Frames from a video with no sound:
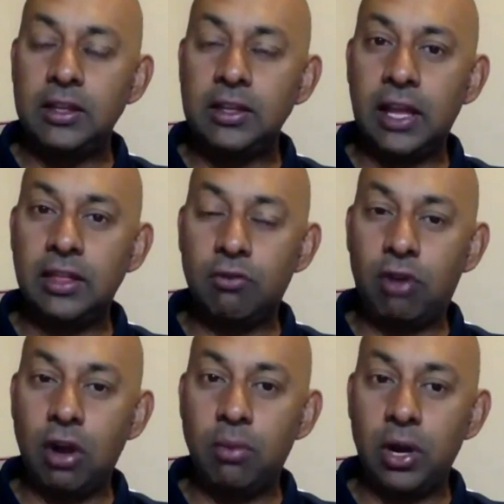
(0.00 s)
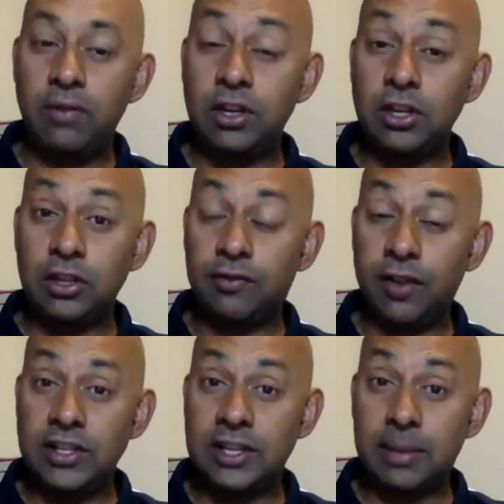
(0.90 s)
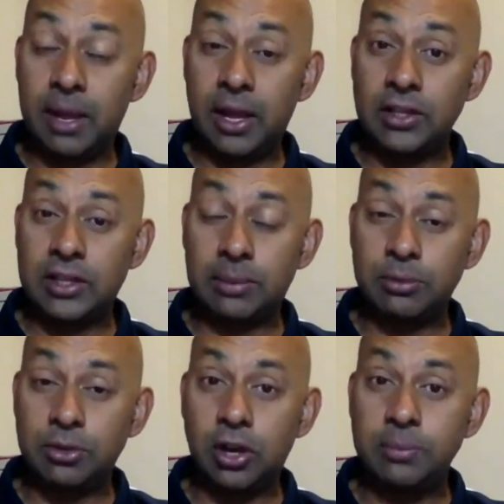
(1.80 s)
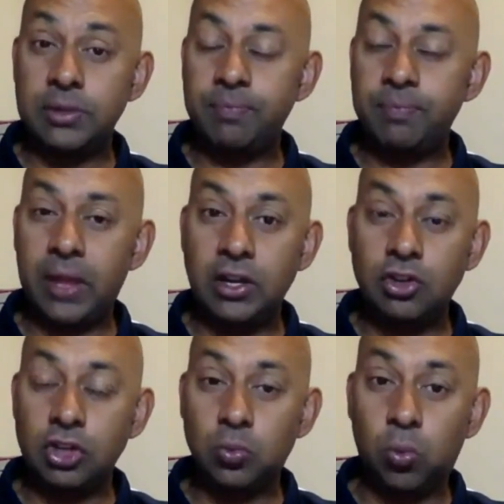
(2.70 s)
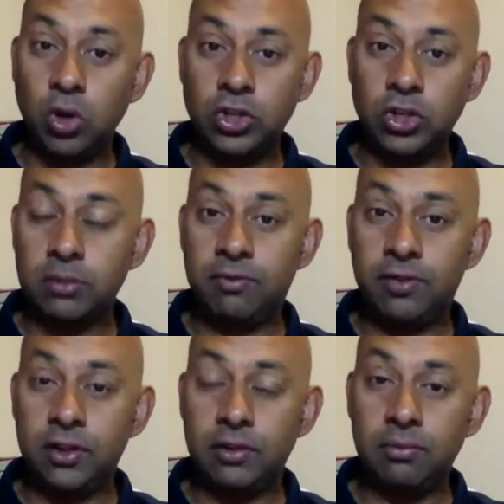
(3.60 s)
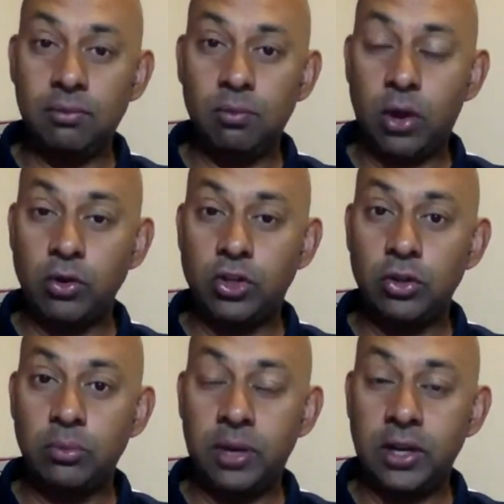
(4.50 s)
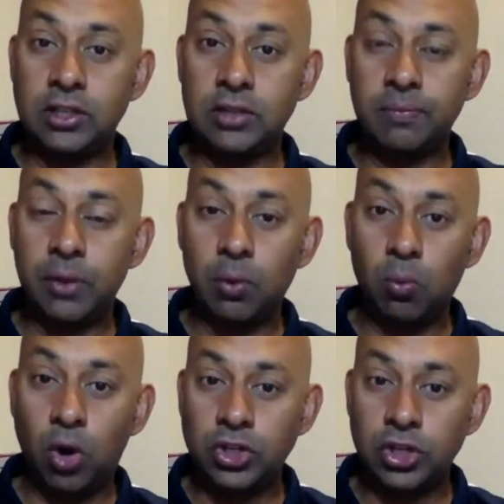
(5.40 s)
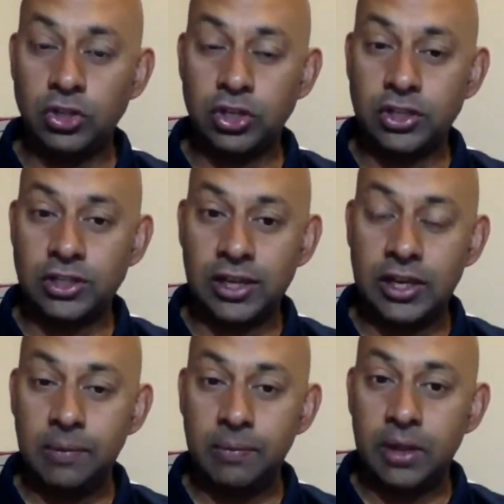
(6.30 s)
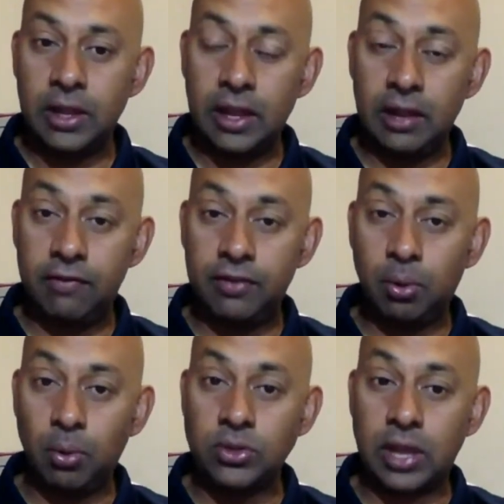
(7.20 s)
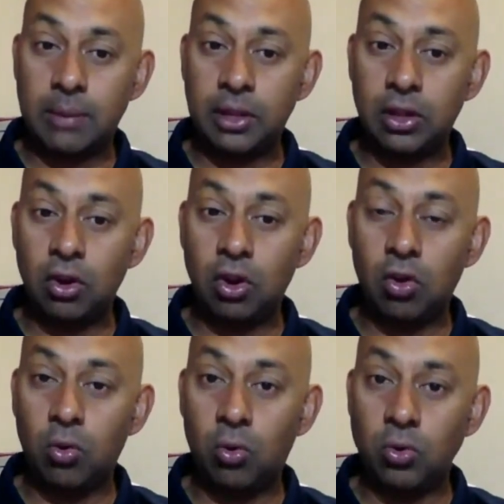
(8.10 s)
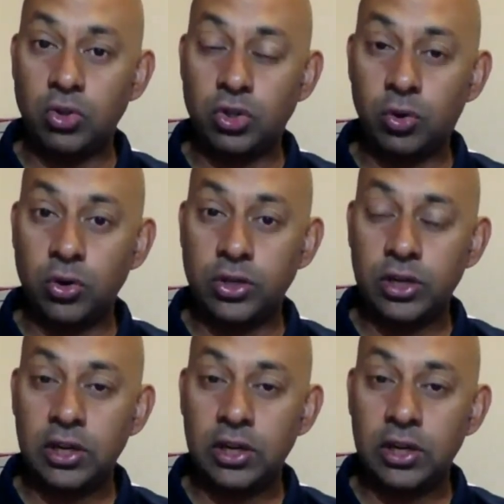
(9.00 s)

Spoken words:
get the robot even to just feed some out sometimes, and just watch them for 1 or 2 minutes. Watch and just see if the ball's coming long or short